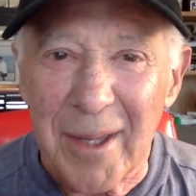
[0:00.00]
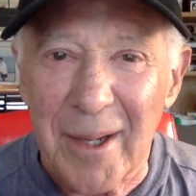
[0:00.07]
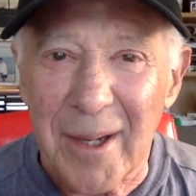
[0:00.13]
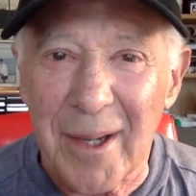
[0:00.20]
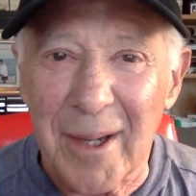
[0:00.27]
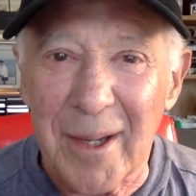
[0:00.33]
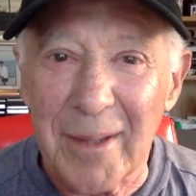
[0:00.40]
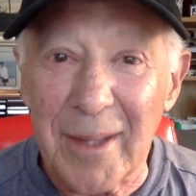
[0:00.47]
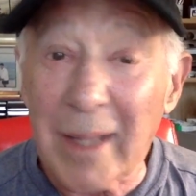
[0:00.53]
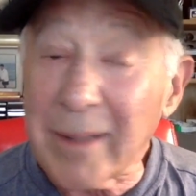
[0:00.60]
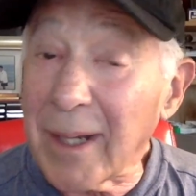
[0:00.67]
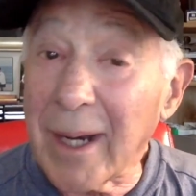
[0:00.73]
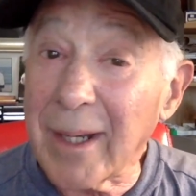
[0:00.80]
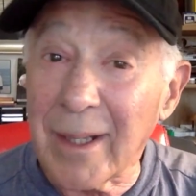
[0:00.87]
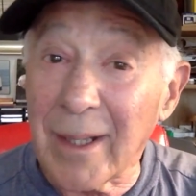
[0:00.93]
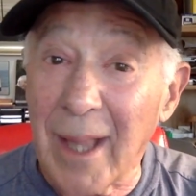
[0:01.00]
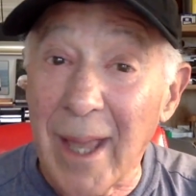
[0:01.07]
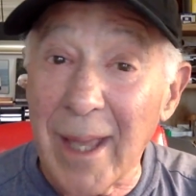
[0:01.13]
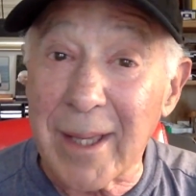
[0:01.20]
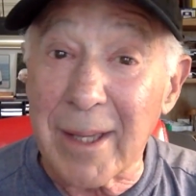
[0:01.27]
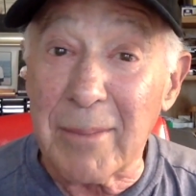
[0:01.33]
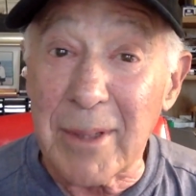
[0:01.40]
Not that I didn't
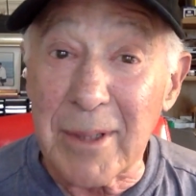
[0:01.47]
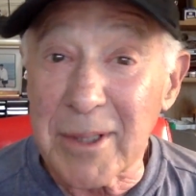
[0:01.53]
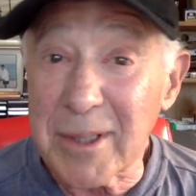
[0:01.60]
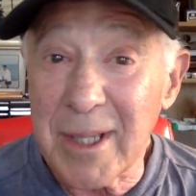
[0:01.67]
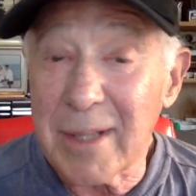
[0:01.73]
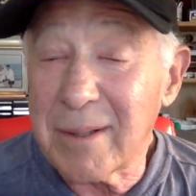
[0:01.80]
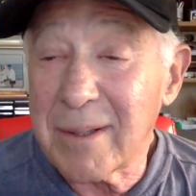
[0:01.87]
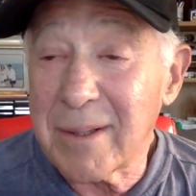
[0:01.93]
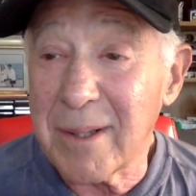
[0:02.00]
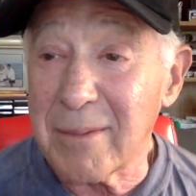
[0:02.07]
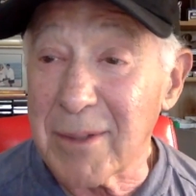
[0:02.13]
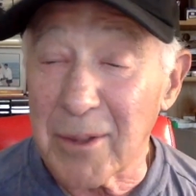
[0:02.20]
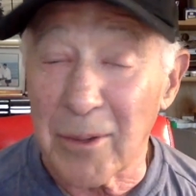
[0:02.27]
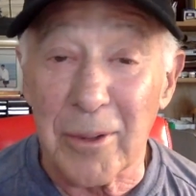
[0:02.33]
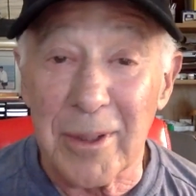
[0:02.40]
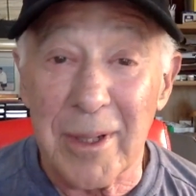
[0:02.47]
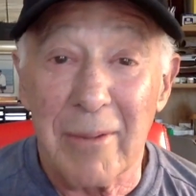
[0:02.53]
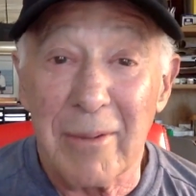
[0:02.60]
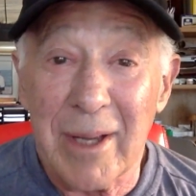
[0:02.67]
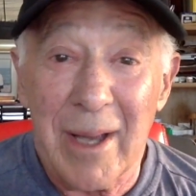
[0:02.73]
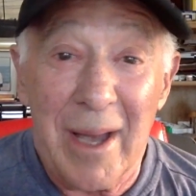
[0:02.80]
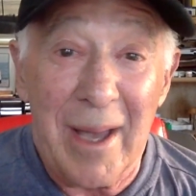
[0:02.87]
like him. He was an
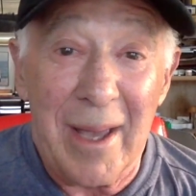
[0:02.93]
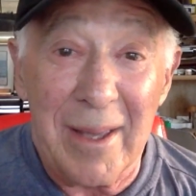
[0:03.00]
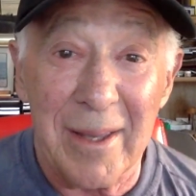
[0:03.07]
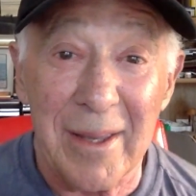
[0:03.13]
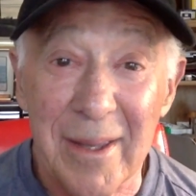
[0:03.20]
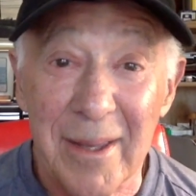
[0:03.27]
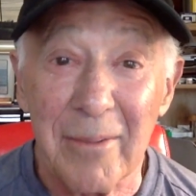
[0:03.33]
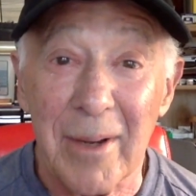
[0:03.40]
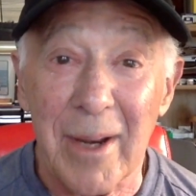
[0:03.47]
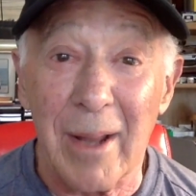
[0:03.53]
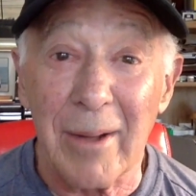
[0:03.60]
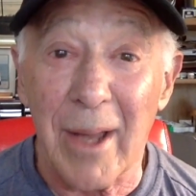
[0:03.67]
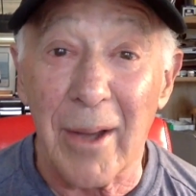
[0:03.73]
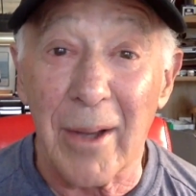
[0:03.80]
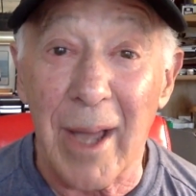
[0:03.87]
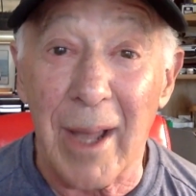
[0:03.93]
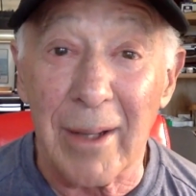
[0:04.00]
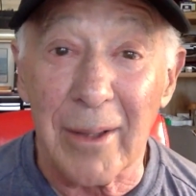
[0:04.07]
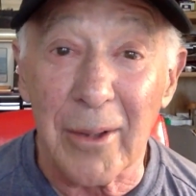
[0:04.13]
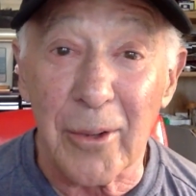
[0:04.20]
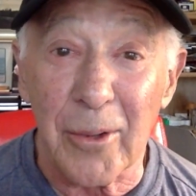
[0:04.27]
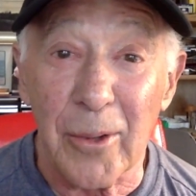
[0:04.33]
ordinary guy. Went out and hung out
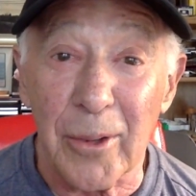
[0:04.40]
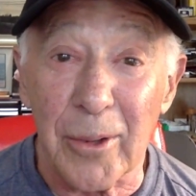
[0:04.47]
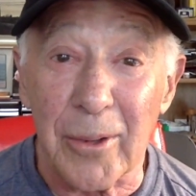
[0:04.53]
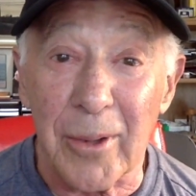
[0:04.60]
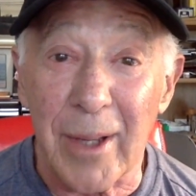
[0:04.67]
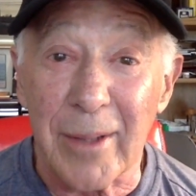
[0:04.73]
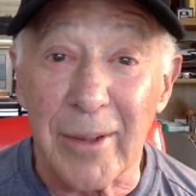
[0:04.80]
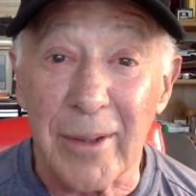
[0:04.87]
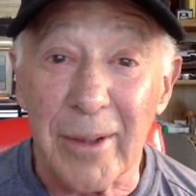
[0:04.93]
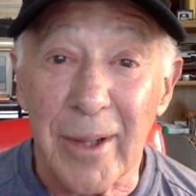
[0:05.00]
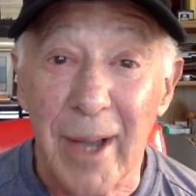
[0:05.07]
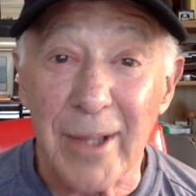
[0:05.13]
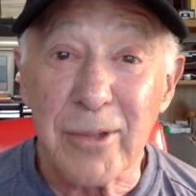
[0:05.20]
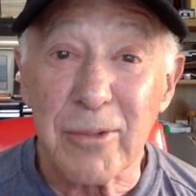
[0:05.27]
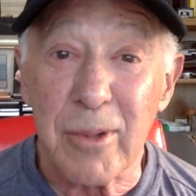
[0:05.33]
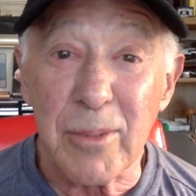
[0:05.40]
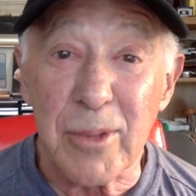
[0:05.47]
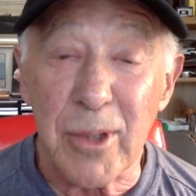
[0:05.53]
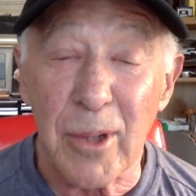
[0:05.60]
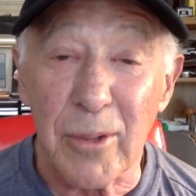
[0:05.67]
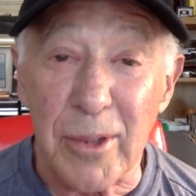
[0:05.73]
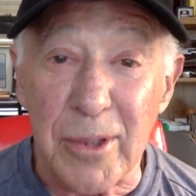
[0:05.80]
on the corner, had ice cream
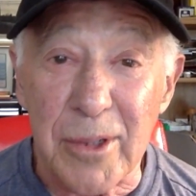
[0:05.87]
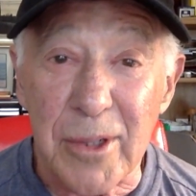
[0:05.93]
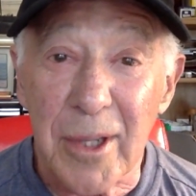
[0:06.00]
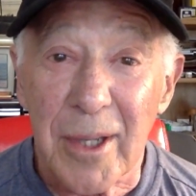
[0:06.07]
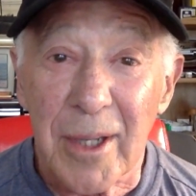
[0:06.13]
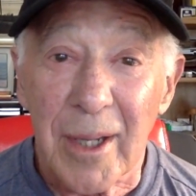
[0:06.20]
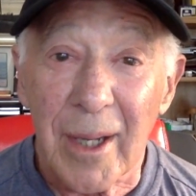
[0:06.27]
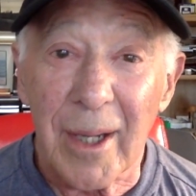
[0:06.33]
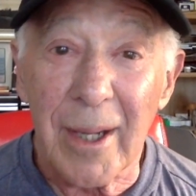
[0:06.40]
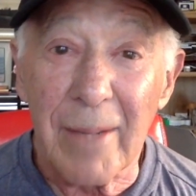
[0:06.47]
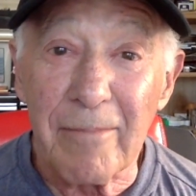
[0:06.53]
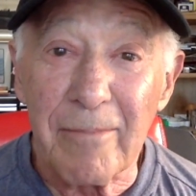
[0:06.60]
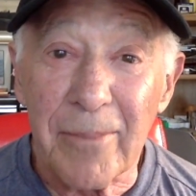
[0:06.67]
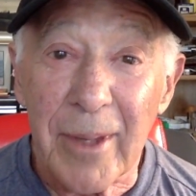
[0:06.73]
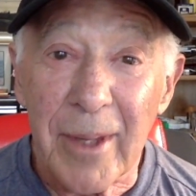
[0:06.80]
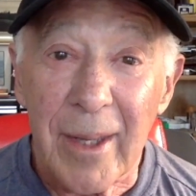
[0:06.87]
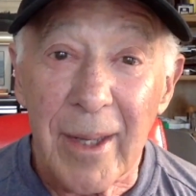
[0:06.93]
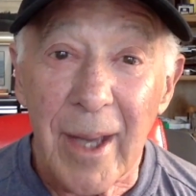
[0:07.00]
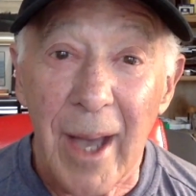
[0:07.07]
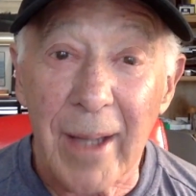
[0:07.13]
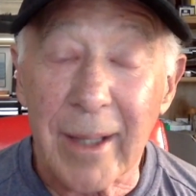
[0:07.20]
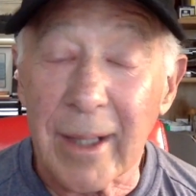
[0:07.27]
sodas.
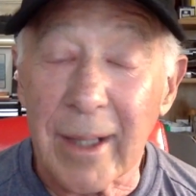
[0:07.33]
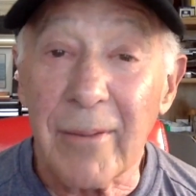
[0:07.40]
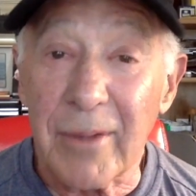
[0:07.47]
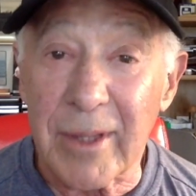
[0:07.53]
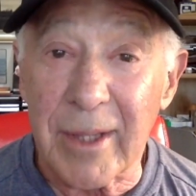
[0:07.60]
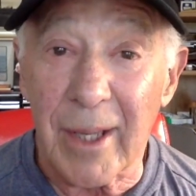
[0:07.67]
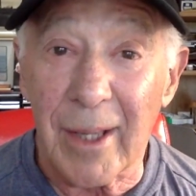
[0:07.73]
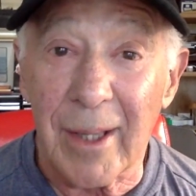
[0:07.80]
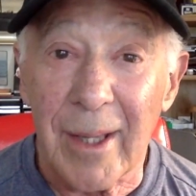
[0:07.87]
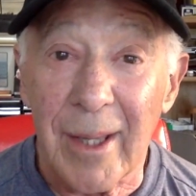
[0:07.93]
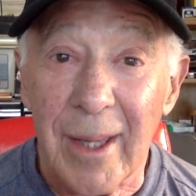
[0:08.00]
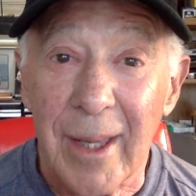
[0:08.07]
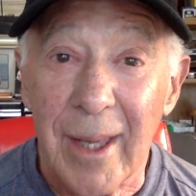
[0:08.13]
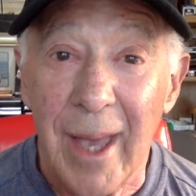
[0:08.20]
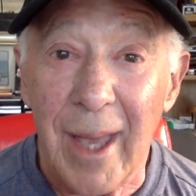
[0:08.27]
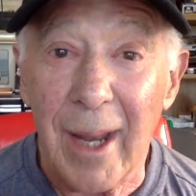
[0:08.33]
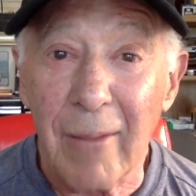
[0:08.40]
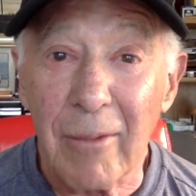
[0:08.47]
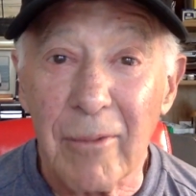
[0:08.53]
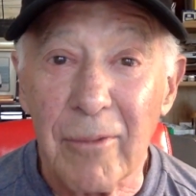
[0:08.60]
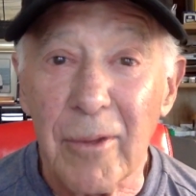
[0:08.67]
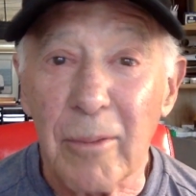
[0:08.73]
I can never tell. And I
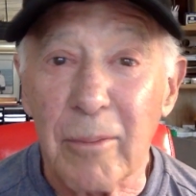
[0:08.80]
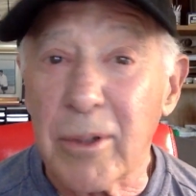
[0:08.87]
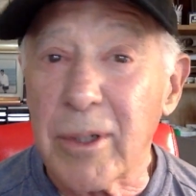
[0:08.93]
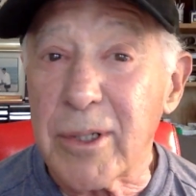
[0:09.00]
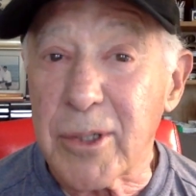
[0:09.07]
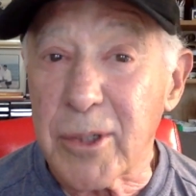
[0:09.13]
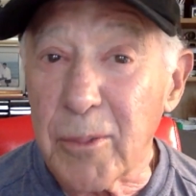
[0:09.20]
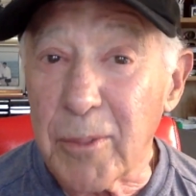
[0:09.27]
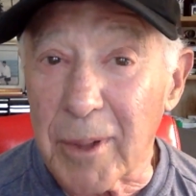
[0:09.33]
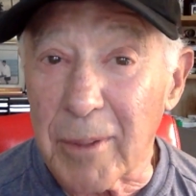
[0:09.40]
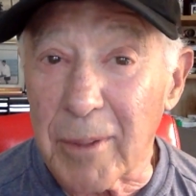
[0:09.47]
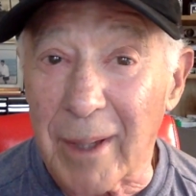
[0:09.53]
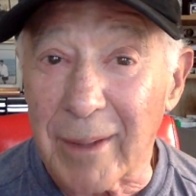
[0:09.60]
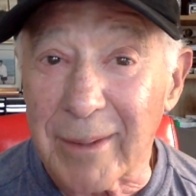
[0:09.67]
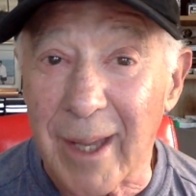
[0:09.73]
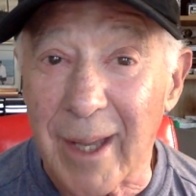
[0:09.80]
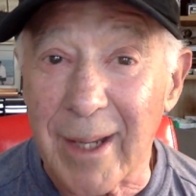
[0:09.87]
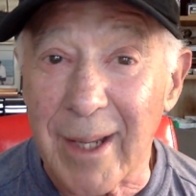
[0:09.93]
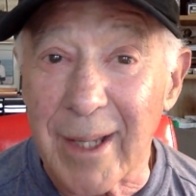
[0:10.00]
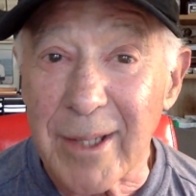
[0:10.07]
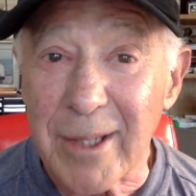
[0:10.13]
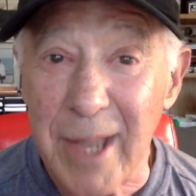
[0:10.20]
would feel pretty stupid about that,
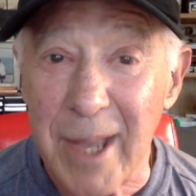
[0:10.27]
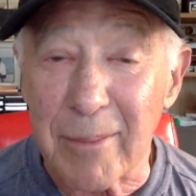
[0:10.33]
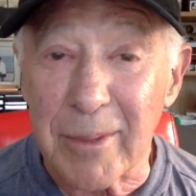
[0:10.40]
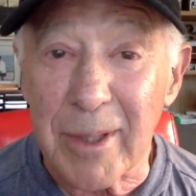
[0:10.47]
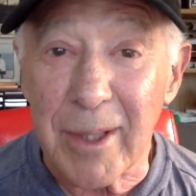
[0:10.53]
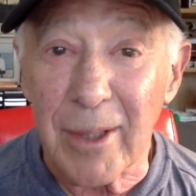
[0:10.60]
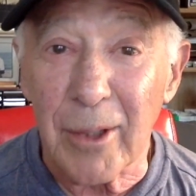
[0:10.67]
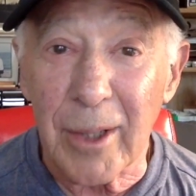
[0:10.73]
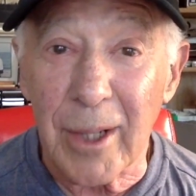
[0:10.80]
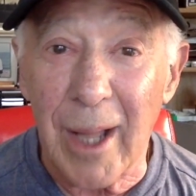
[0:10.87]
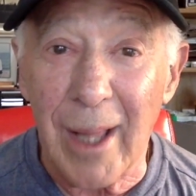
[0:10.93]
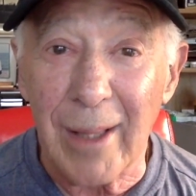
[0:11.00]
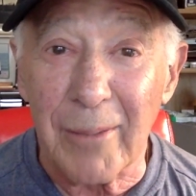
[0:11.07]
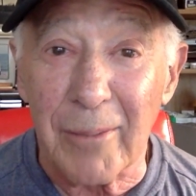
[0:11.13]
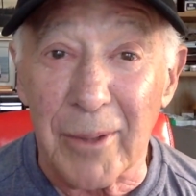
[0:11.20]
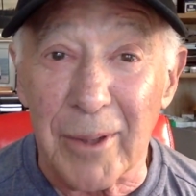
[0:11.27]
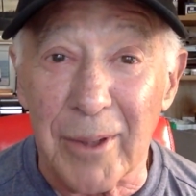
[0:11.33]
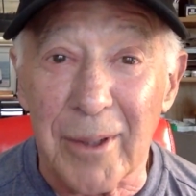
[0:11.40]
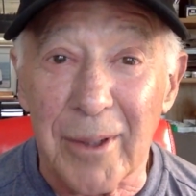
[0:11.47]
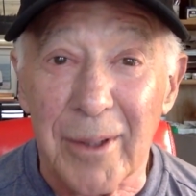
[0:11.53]
except look at Hollywood.